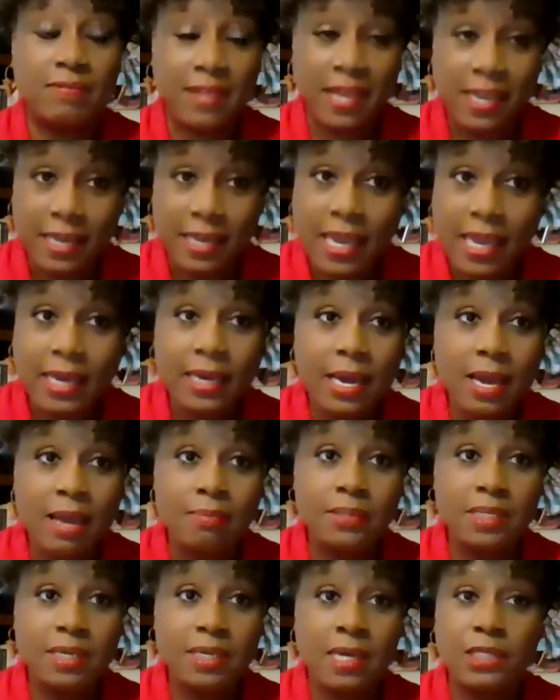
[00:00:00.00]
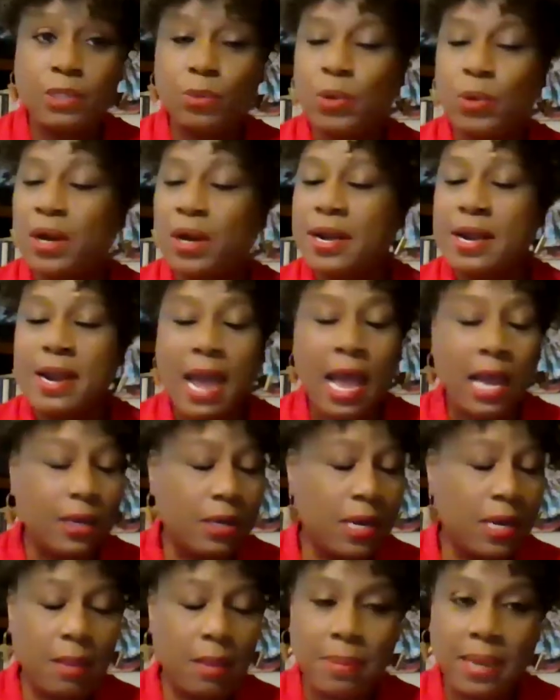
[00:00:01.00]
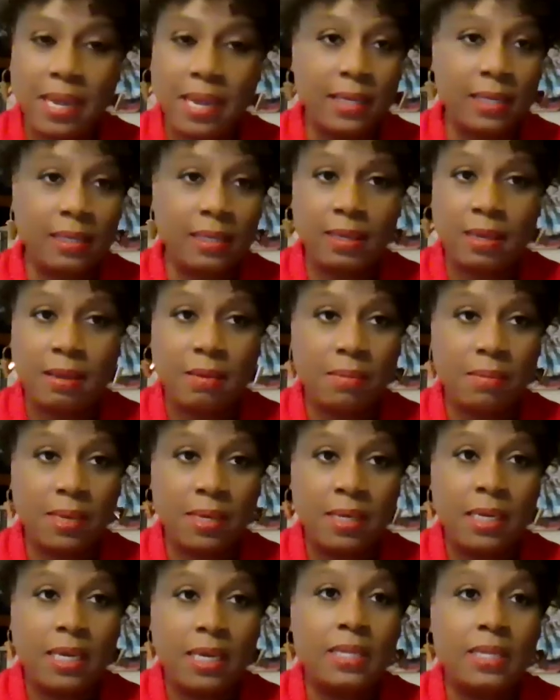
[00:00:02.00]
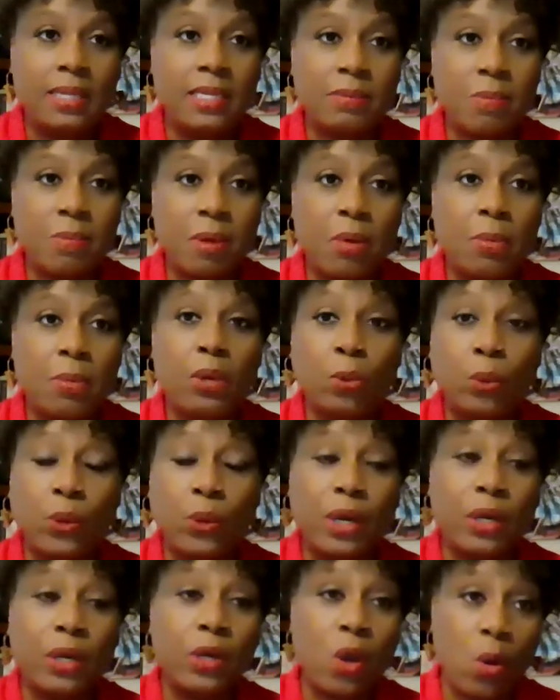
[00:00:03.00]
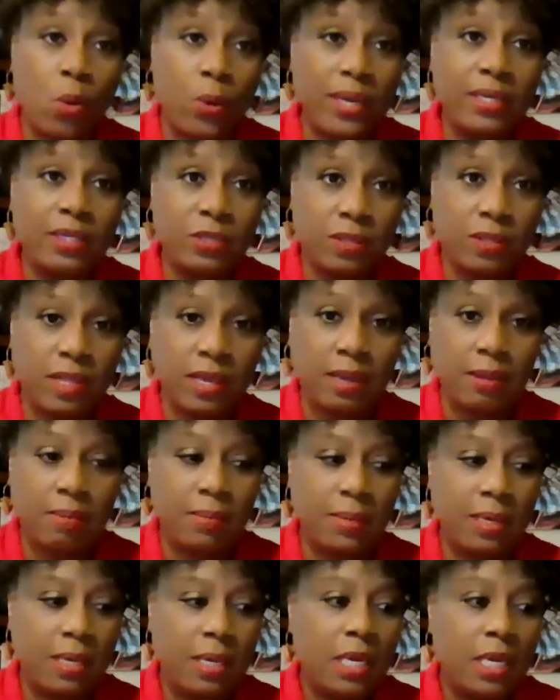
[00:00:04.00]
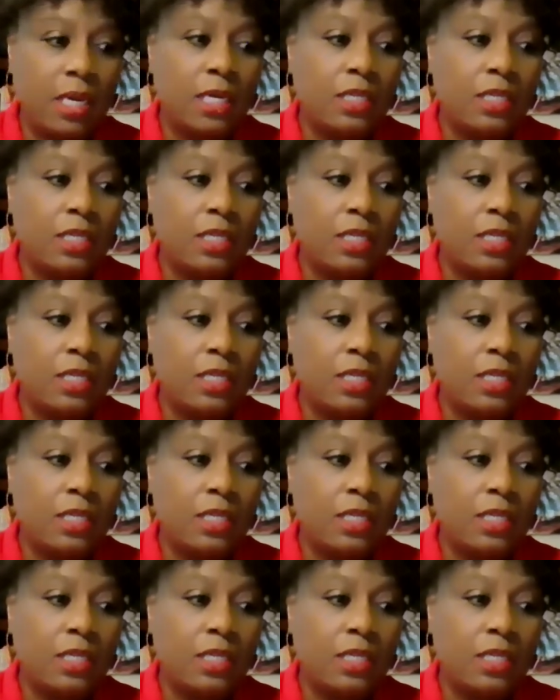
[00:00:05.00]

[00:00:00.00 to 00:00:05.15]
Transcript: If they can't come to us, we're not going to abandon them in this moment. We are going to them.